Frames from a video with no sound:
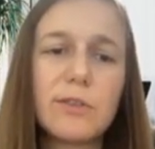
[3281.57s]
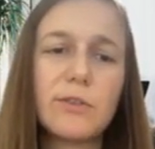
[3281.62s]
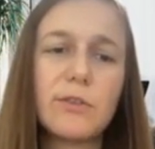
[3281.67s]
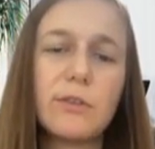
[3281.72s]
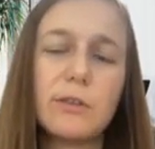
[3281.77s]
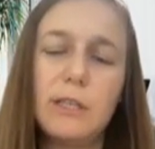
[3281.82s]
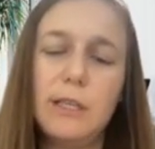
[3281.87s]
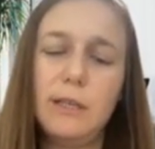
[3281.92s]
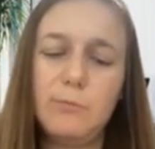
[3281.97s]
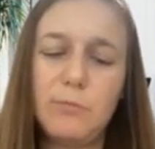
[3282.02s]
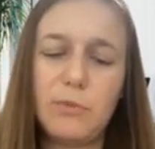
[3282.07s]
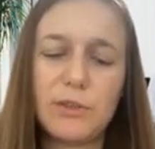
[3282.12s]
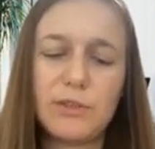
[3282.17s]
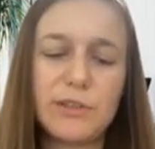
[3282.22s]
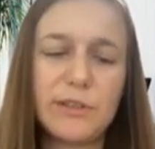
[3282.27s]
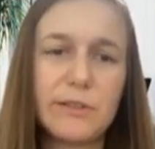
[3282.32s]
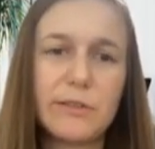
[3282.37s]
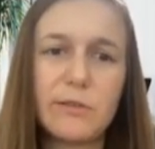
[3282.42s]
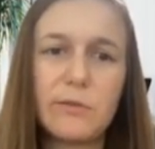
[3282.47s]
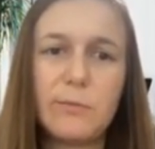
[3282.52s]
not only
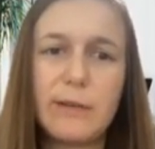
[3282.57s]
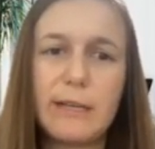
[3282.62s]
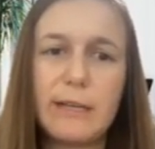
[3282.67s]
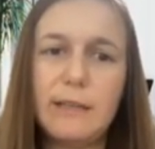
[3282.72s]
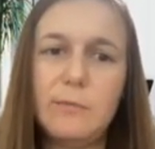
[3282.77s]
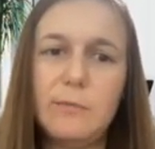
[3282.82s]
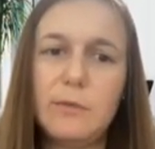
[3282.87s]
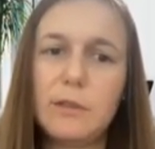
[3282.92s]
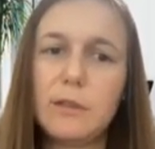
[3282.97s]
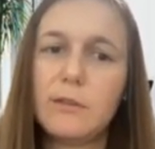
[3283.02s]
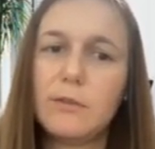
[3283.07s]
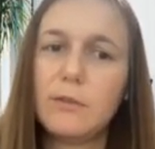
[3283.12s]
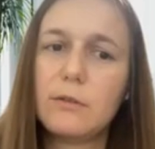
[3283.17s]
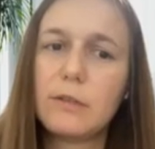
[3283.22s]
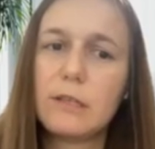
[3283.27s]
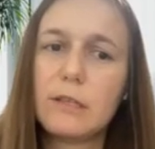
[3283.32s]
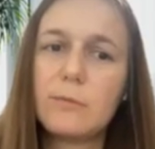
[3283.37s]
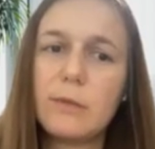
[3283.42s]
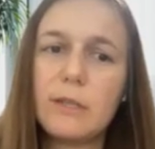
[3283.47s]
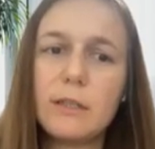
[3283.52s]
Postgres compatible tools,